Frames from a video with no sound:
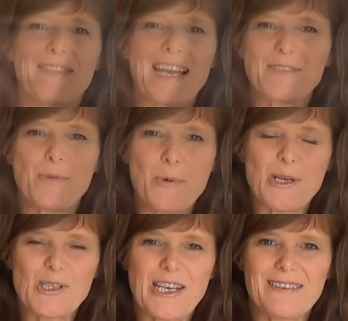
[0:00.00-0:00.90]
Thanks for
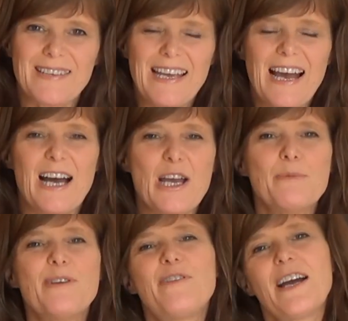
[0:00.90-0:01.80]
watching. I
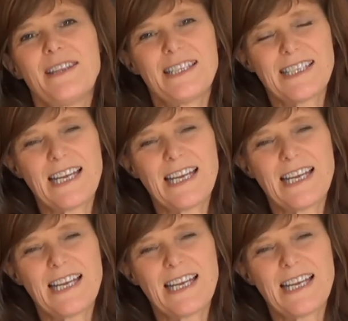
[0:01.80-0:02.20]
hope you find this